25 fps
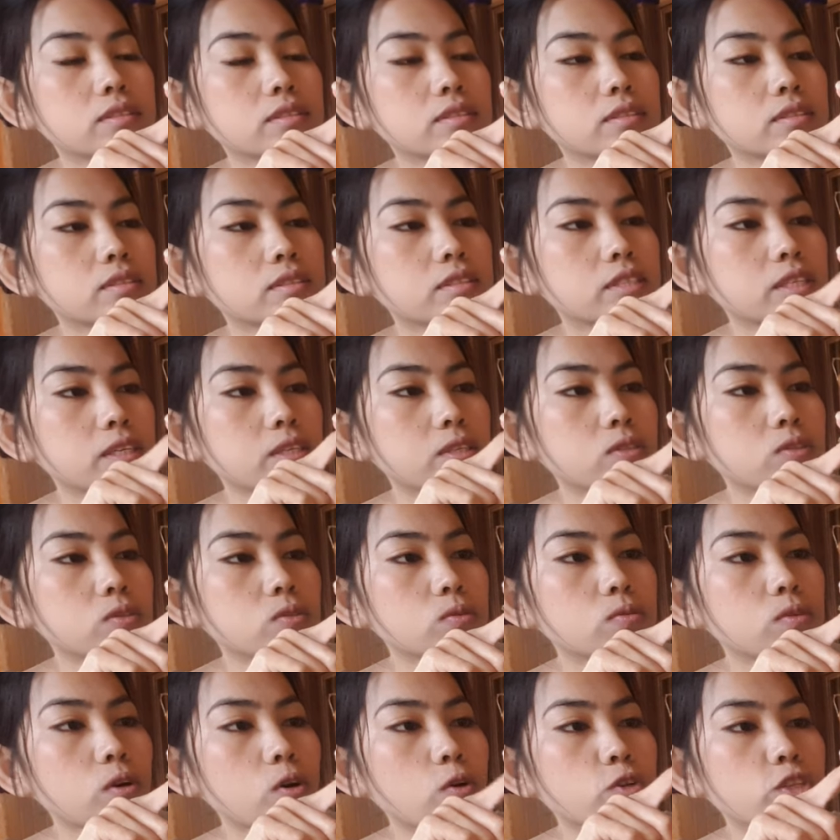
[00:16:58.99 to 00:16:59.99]
uh,
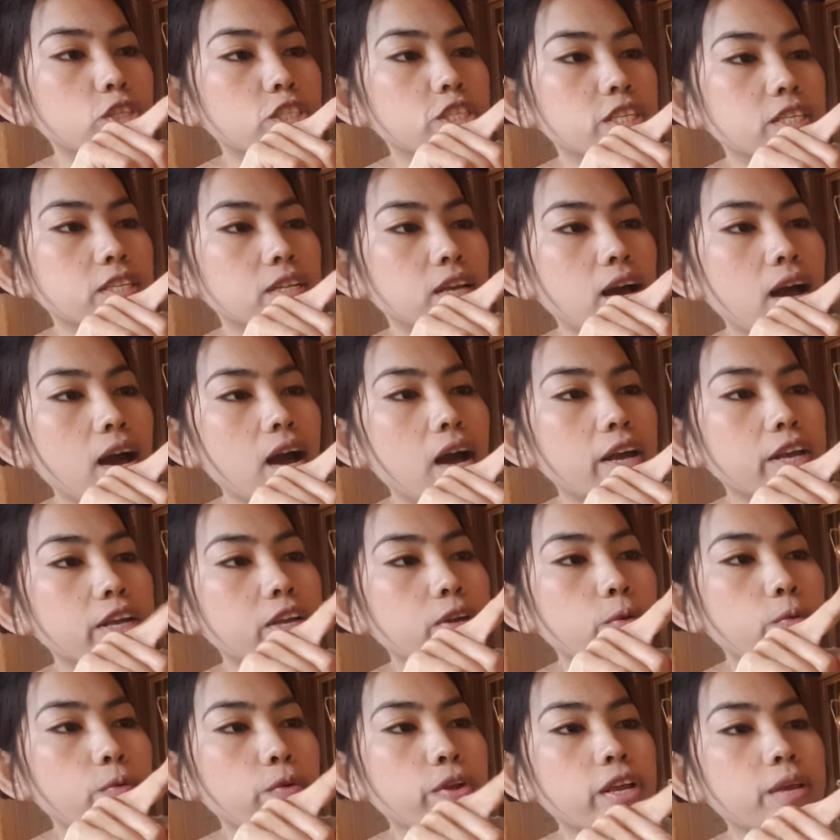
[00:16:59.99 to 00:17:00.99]
Jeju O-chip Eye
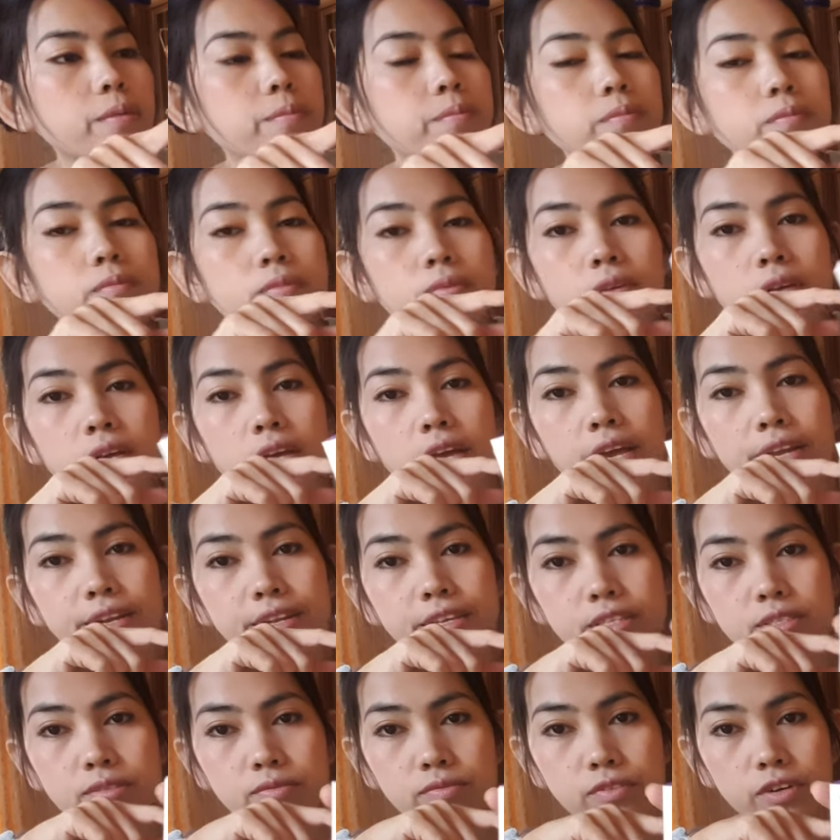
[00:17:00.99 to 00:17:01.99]
Cream
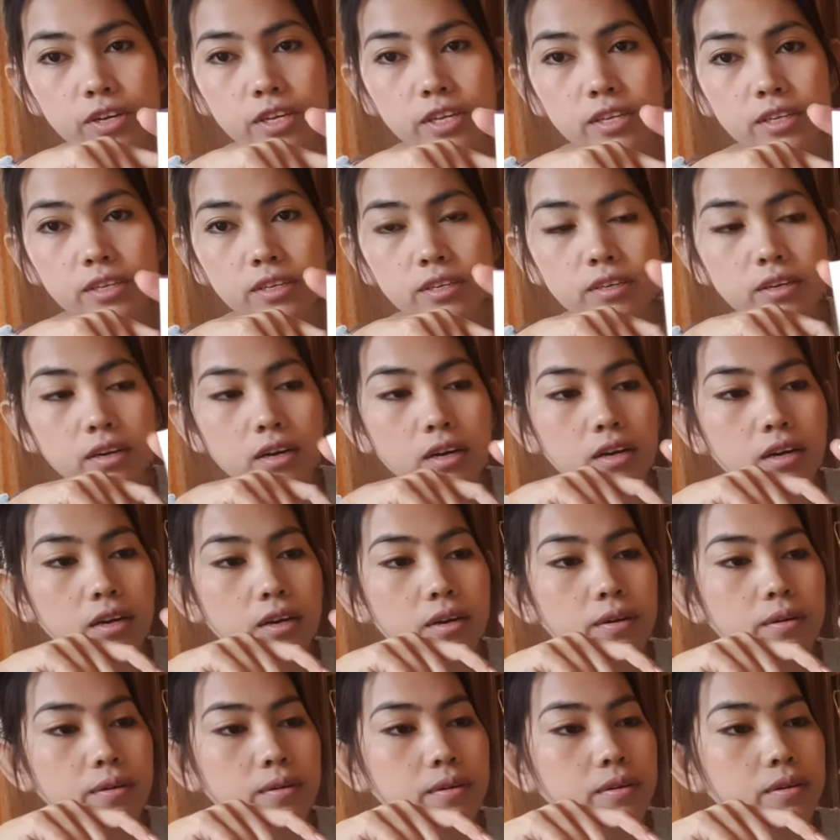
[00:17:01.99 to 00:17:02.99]
Innisfree
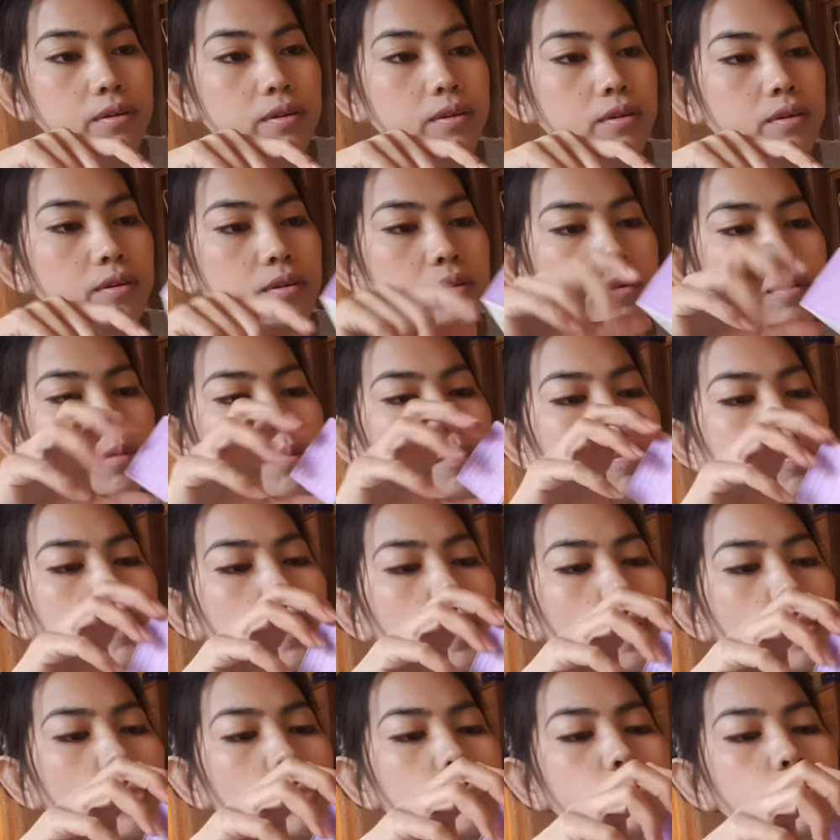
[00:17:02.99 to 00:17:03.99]

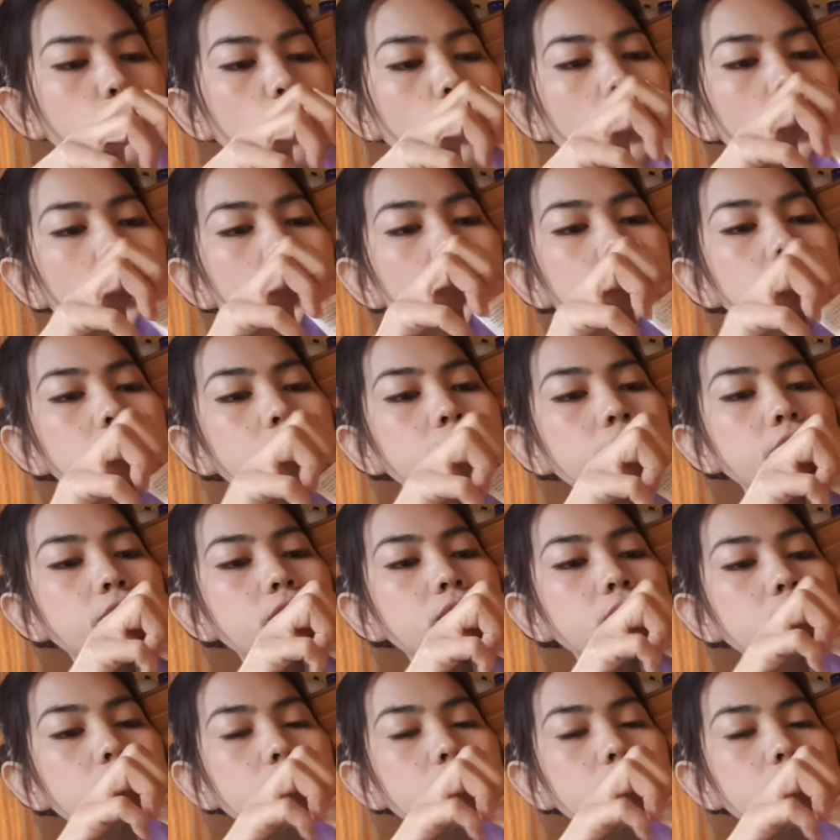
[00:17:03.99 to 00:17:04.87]
boy boy